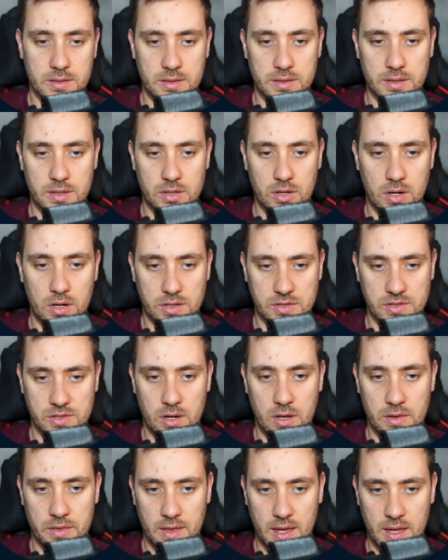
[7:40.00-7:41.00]
the dogs
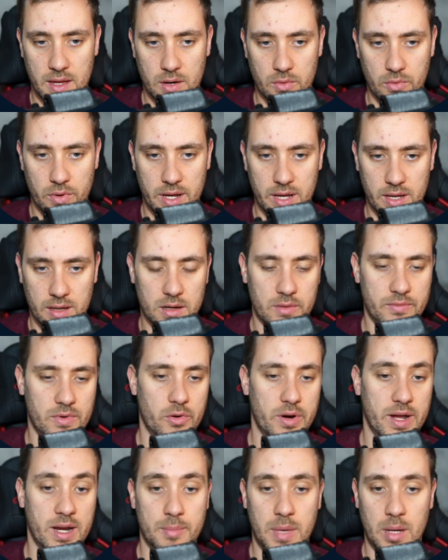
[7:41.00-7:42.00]
on that array of
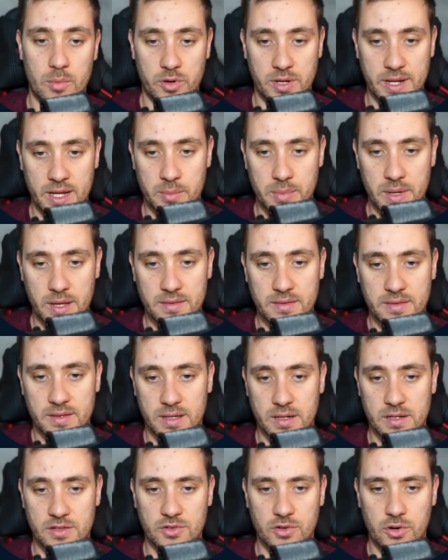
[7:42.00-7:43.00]
our in-memory database. It's
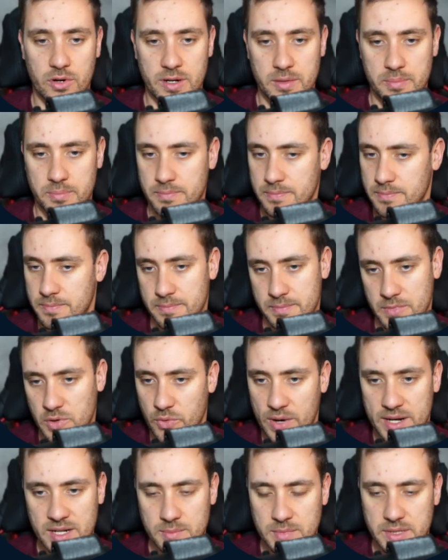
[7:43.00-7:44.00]
going to sort it
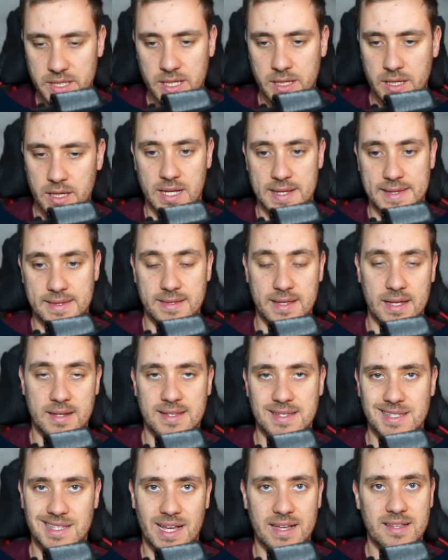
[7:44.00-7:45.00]
randomly and then
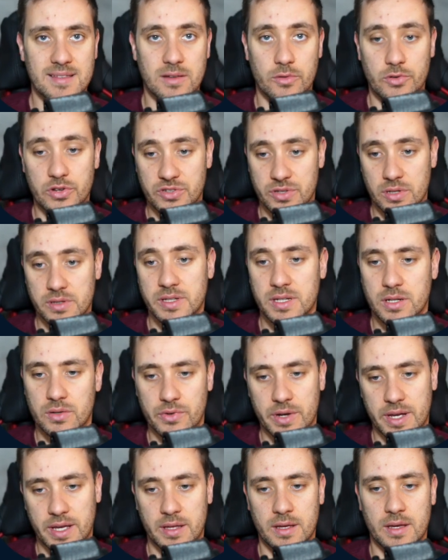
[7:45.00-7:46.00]
slice the resulting
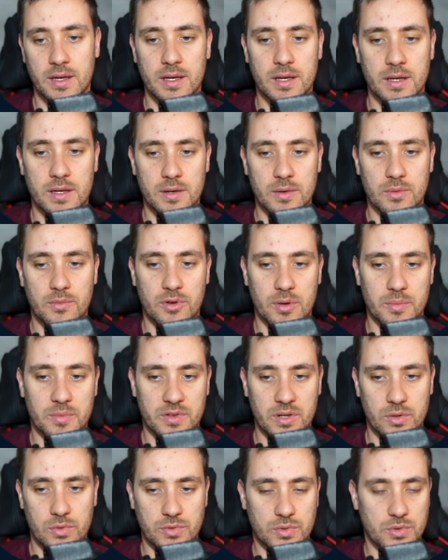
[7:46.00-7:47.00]
array from
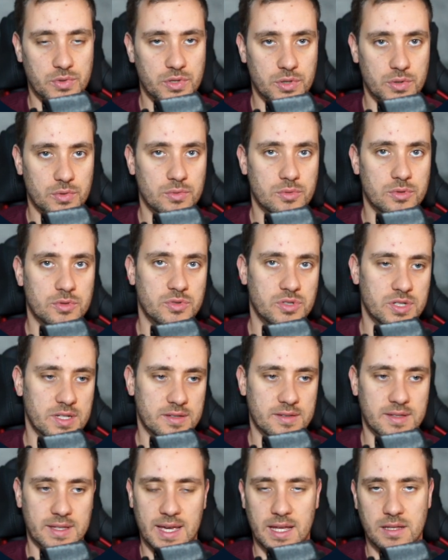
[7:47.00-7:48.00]
0 to 2 to
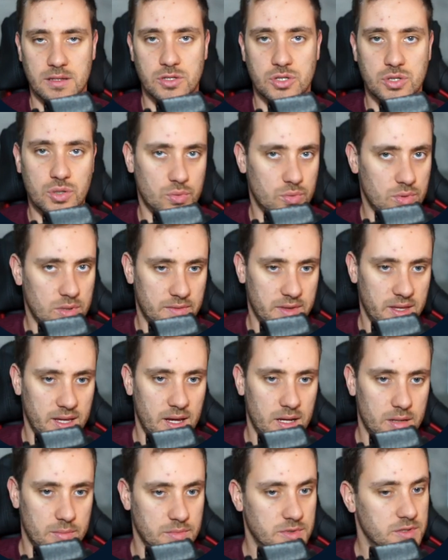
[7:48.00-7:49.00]
just get two of the
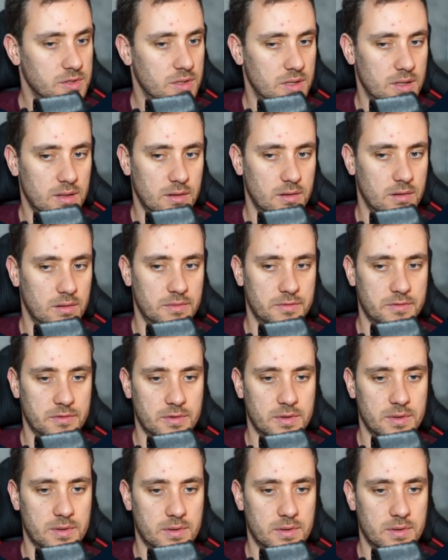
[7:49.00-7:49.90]
items of